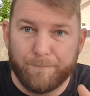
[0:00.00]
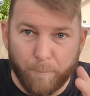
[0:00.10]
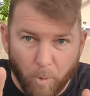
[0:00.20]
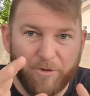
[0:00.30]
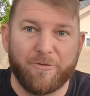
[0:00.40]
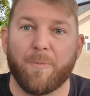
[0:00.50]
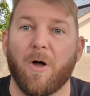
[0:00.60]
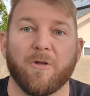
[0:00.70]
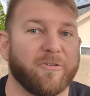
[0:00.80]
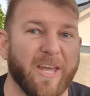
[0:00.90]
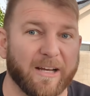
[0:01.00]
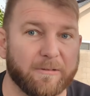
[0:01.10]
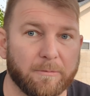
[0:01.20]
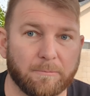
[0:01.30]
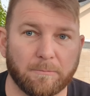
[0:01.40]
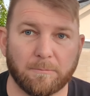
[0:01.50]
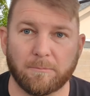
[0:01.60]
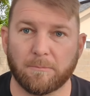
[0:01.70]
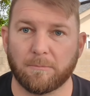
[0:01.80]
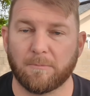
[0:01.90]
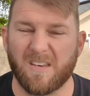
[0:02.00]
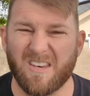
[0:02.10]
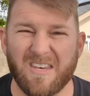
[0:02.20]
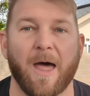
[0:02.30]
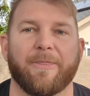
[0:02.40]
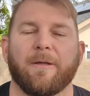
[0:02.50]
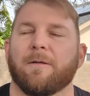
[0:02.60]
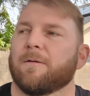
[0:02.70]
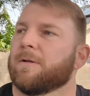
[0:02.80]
once the ball is kicked. Nothing.